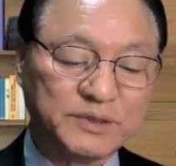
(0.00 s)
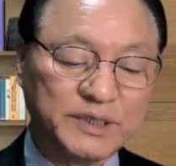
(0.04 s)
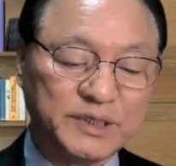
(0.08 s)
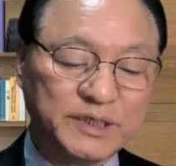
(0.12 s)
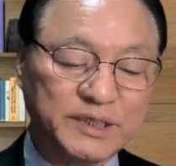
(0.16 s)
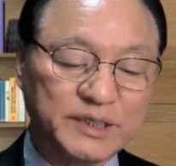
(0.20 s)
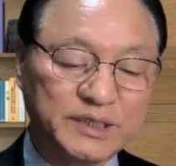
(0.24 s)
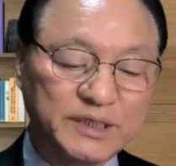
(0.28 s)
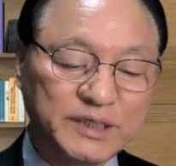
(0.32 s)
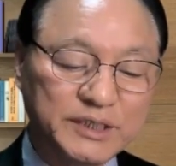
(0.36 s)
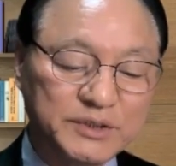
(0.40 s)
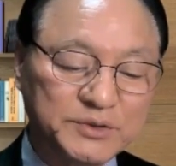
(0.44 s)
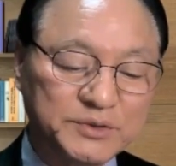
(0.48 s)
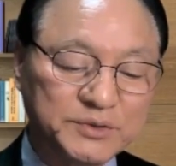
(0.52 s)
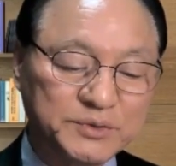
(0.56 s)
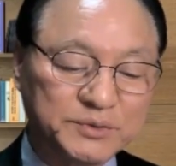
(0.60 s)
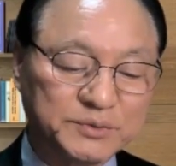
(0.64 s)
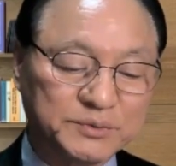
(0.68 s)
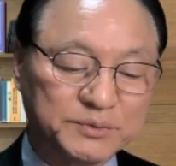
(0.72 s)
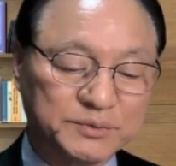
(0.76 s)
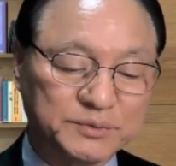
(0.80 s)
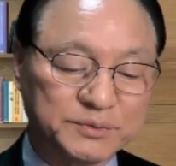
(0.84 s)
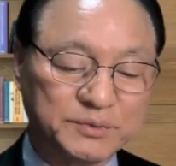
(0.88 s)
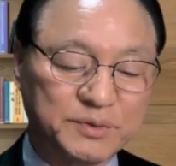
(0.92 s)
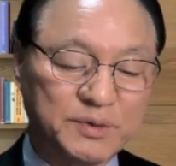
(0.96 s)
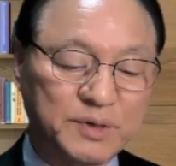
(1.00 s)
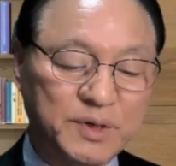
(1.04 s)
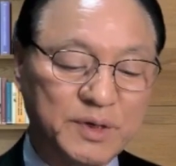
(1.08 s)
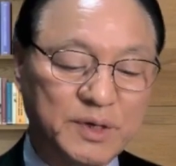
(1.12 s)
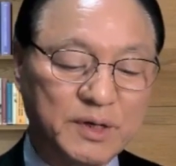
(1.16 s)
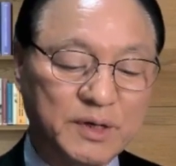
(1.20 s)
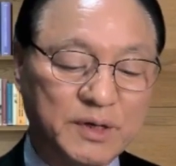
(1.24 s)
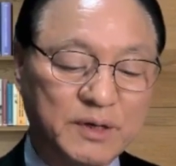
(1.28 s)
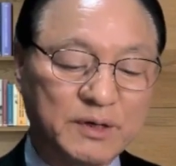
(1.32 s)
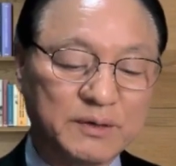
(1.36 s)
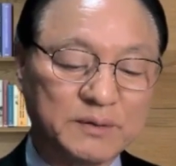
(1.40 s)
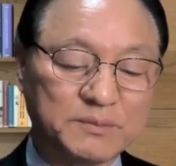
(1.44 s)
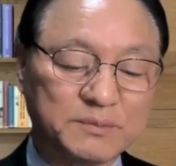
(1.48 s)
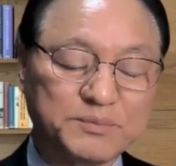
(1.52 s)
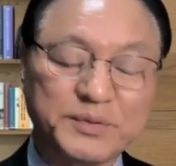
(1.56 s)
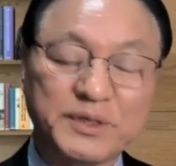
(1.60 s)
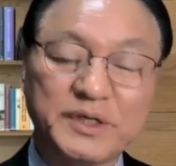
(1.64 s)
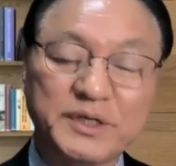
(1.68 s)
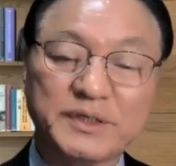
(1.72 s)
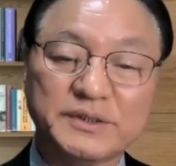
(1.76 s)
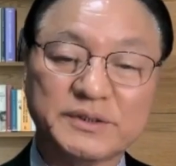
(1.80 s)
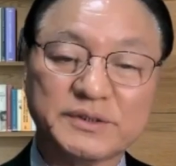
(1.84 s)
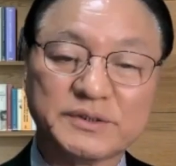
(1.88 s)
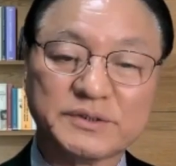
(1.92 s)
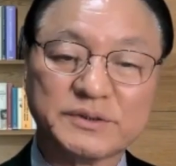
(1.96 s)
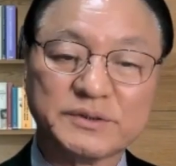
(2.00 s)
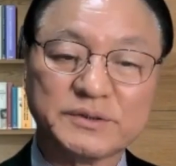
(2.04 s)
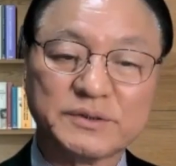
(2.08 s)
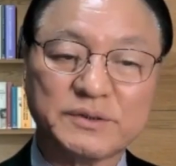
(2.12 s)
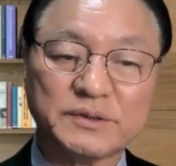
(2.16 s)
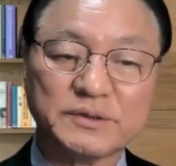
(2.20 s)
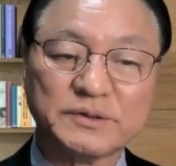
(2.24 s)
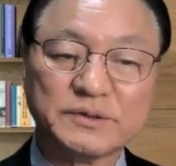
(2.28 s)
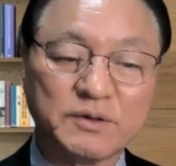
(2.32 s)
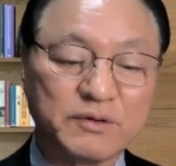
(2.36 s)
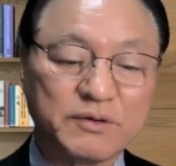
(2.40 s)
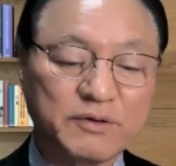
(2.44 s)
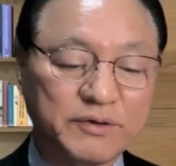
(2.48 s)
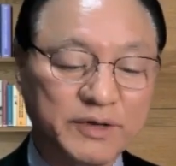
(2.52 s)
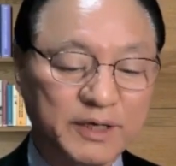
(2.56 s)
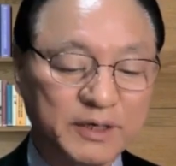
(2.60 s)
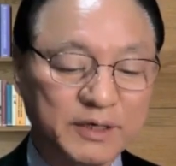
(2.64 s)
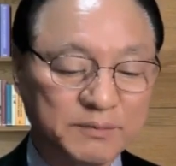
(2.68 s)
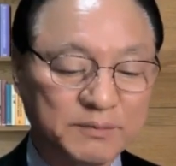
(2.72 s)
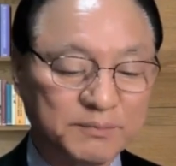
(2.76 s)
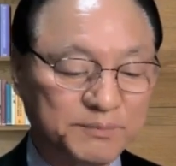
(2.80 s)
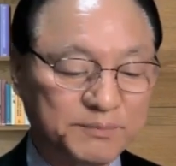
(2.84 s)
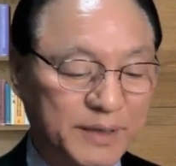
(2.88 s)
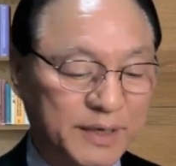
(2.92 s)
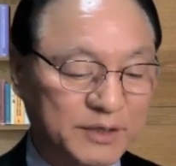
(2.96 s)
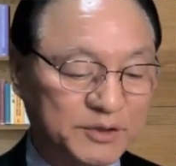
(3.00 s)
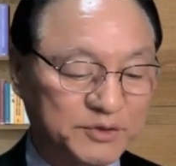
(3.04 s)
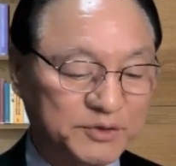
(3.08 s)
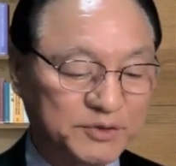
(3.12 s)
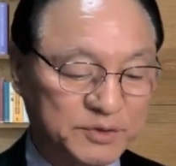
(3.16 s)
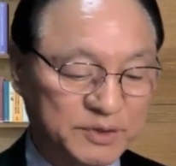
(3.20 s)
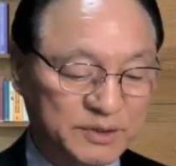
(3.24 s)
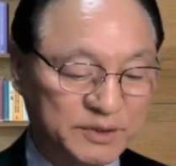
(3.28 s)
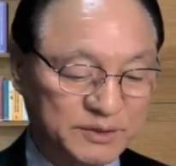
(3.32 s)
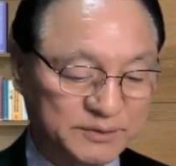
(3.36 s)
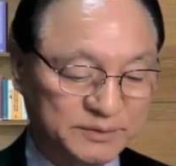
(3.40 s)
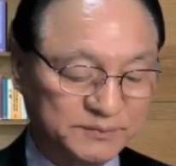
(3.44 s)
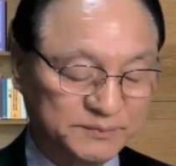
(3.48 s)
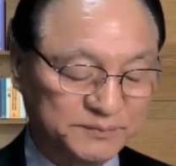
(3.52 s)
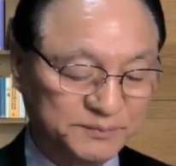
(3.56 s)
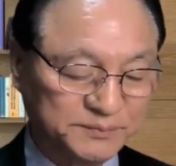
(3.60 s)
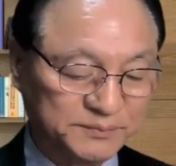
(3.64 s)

to the issue of peace on the Korean Peninsula.